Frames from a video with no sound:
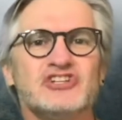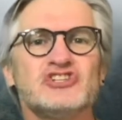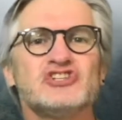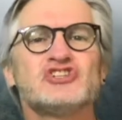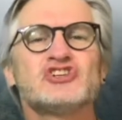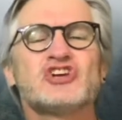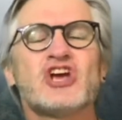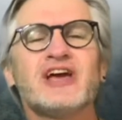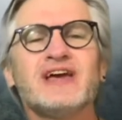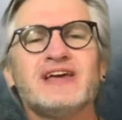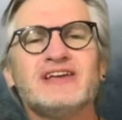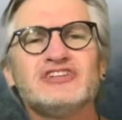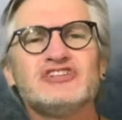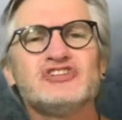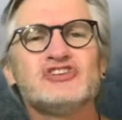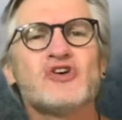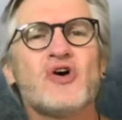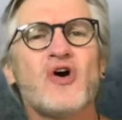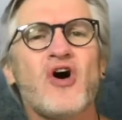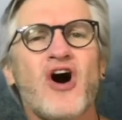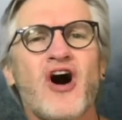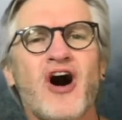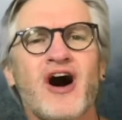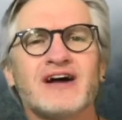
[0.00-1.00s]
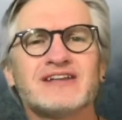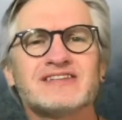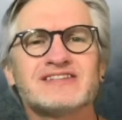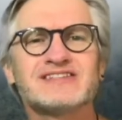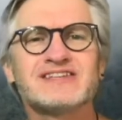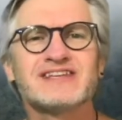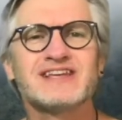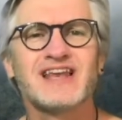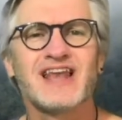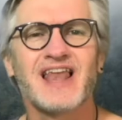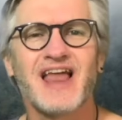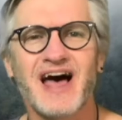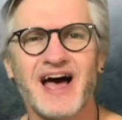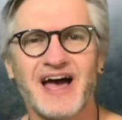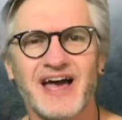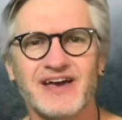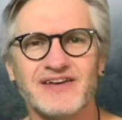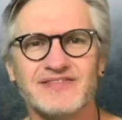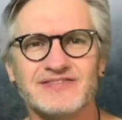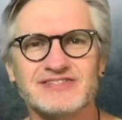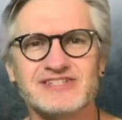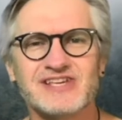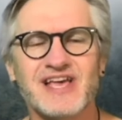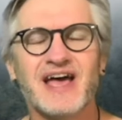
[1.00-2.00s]
Change your hearts and
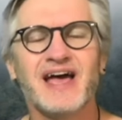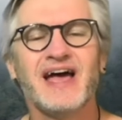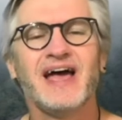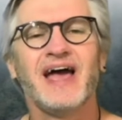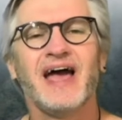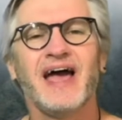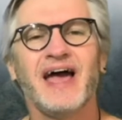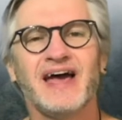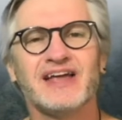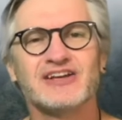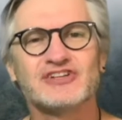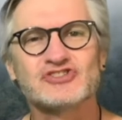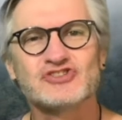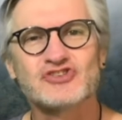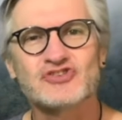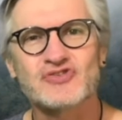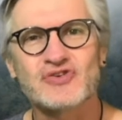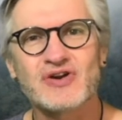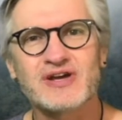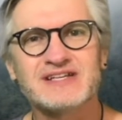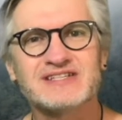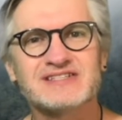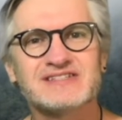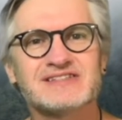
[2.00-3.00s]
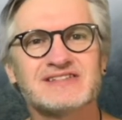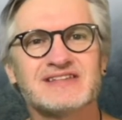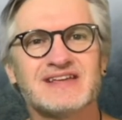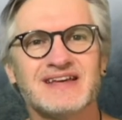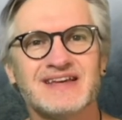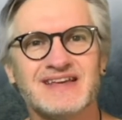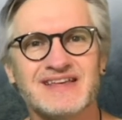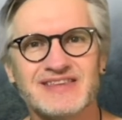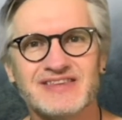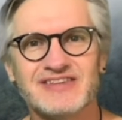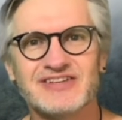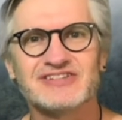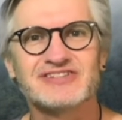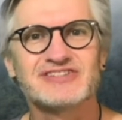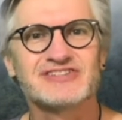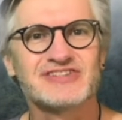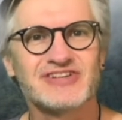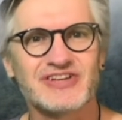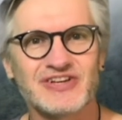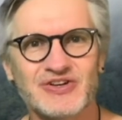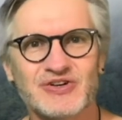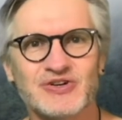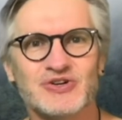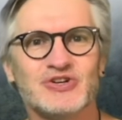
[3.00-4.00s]
lives and trust this
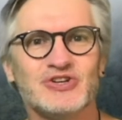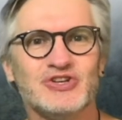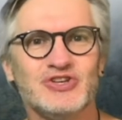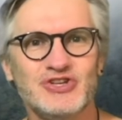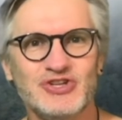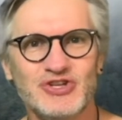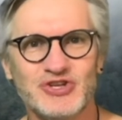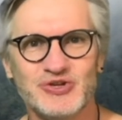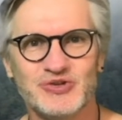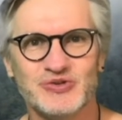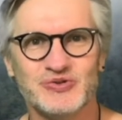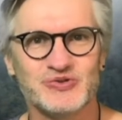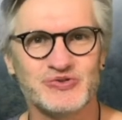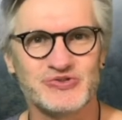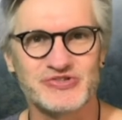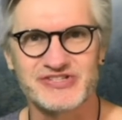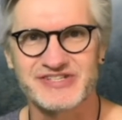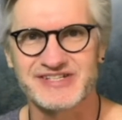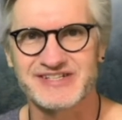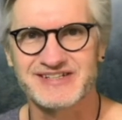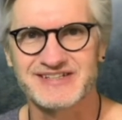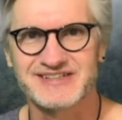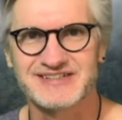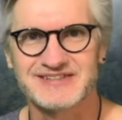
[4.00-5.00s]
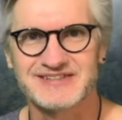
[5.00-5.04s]
good news."